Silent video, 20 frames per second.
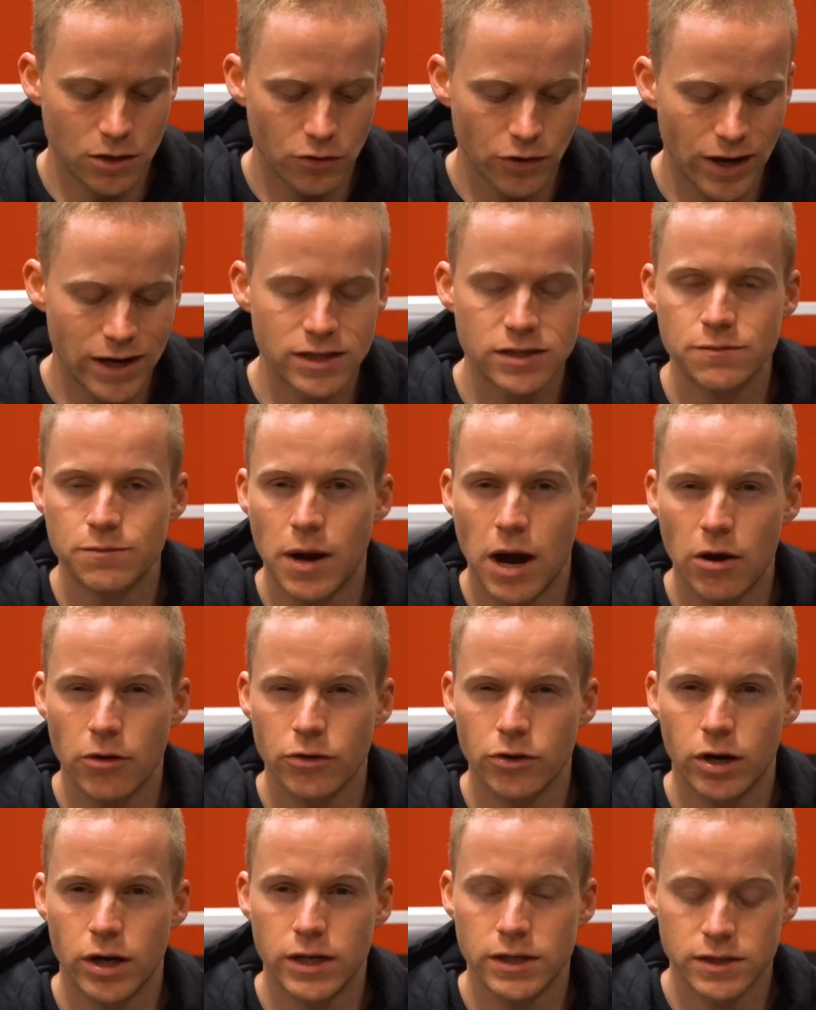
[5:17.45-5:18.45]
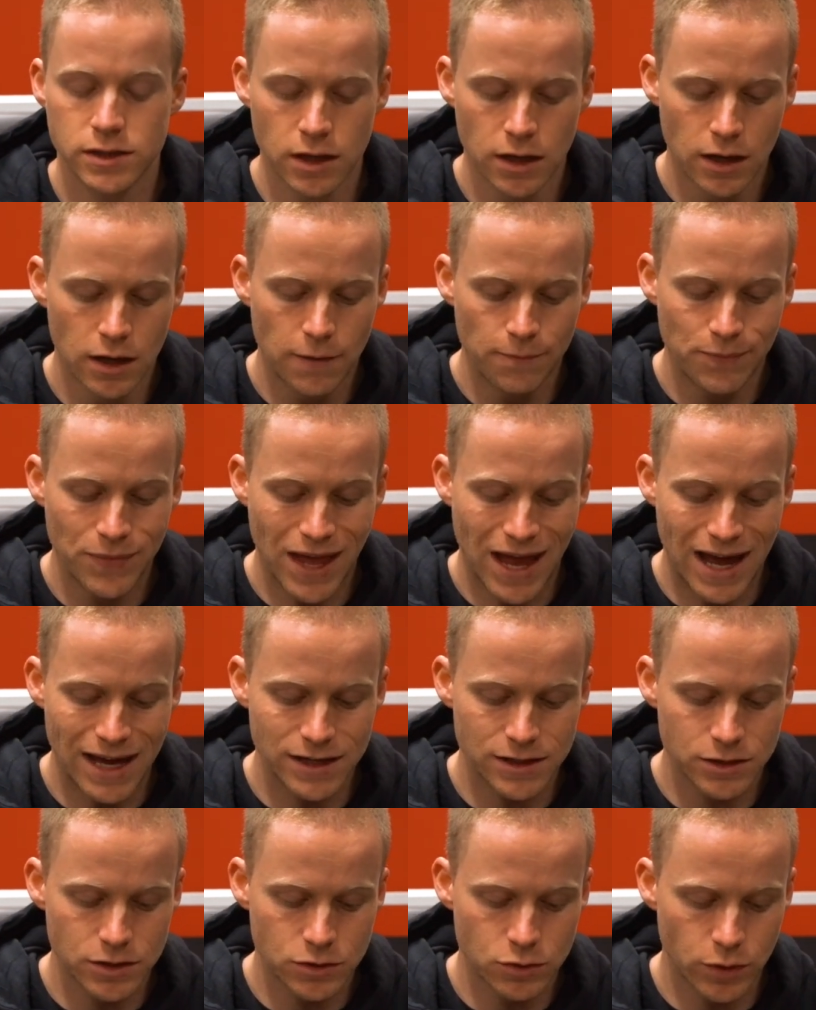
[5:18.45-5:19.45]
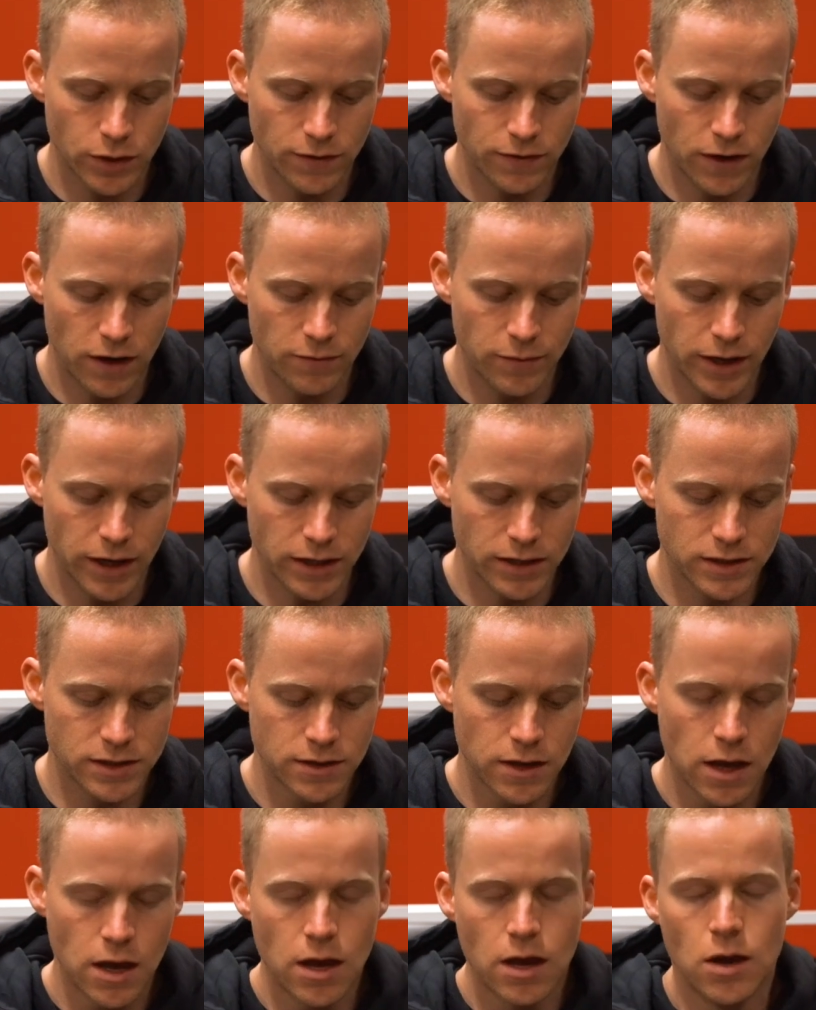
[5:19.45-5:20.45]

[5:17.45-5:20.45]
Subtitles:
grains of paradise at 25 mg.